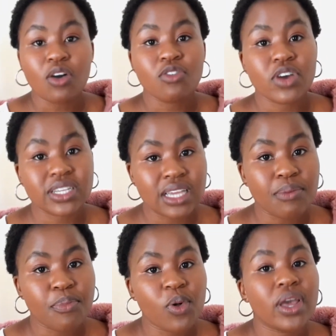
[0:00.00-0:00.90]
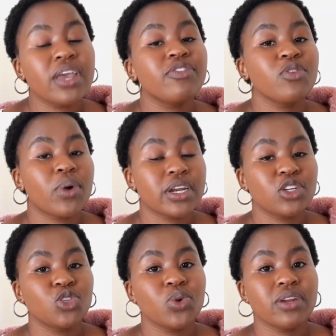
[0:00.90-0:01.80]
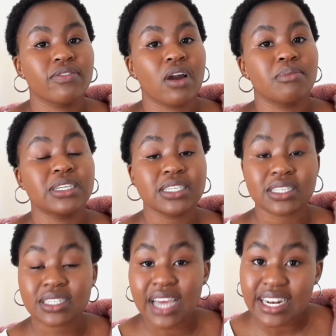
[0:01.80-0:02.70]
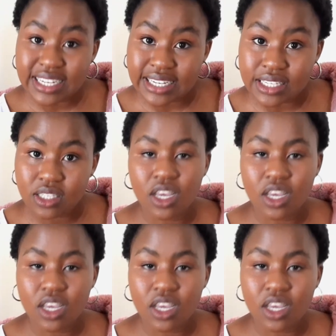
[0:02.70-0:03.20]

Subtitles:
For example, if you want to do environmental studies,